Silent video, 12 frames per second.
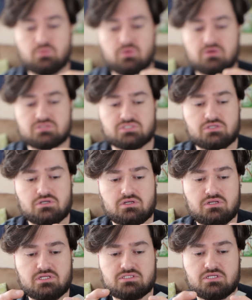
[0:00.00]
works
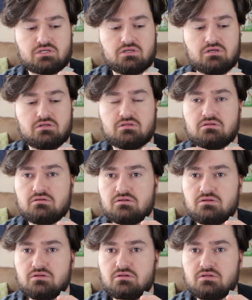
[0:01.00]
good. It's a good,
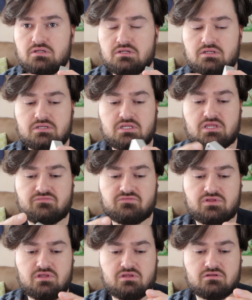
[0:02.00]

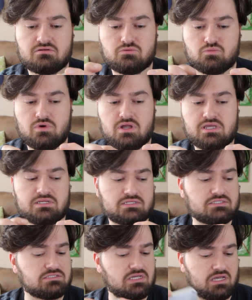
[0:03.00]
nifty, rugged
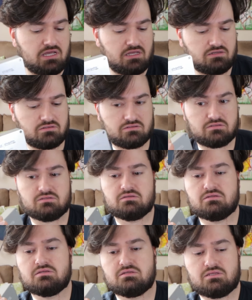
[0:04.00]
design.
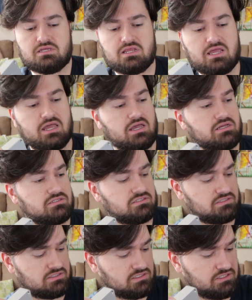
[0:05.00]
It has
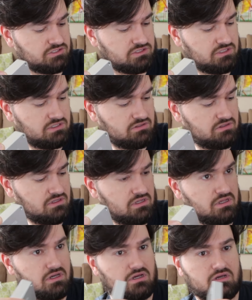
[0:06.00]
essentially
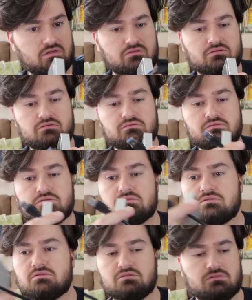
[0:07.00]
the,
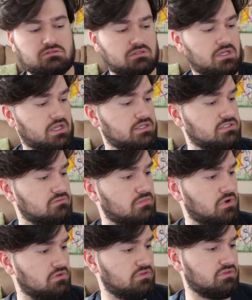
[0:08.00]
I guess they're
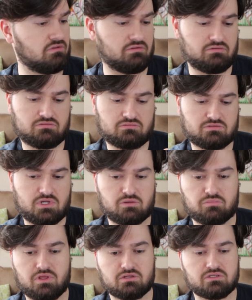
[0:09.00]
both. I
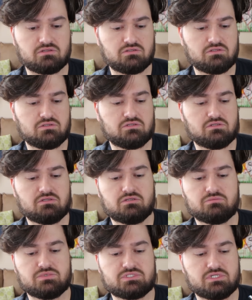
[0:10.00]
unplugged it.
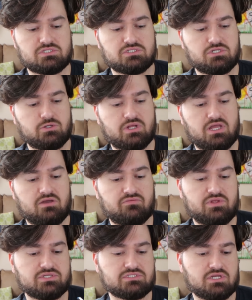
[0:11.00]
But essentially you have this